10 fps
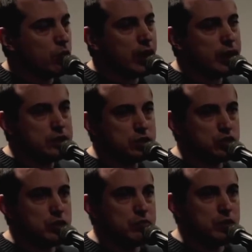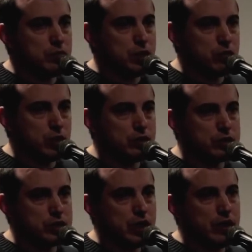when I can stream them in
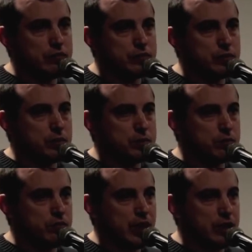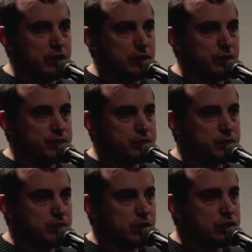real time from a provider.
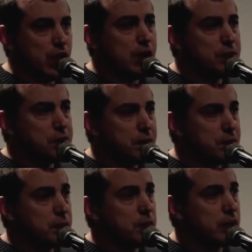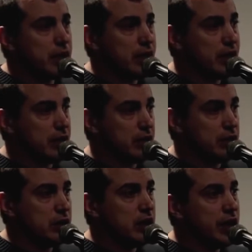So how many people
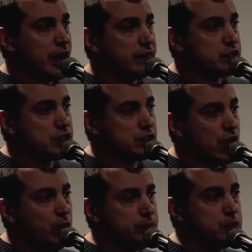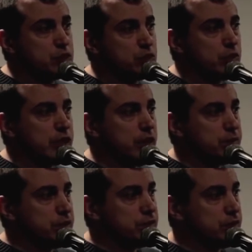here have stopped storing
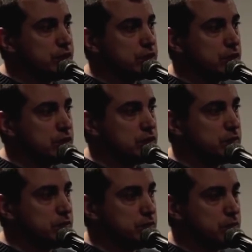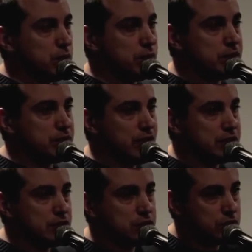MP3s on their mobile
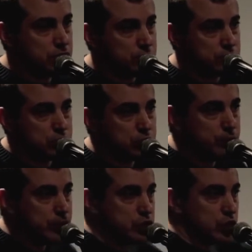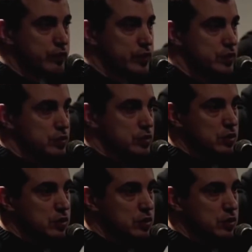devices and used the streaming service?